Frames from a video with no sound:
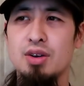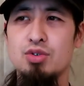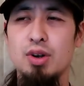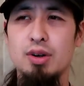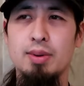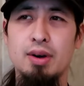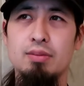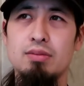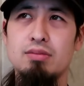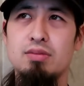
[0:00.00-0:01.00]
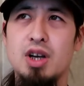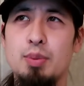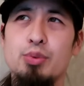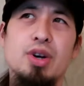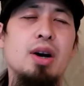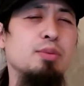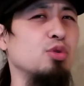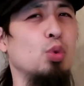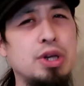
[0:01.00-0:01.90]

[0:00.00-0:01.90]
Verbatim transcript: I drink it about a couple times a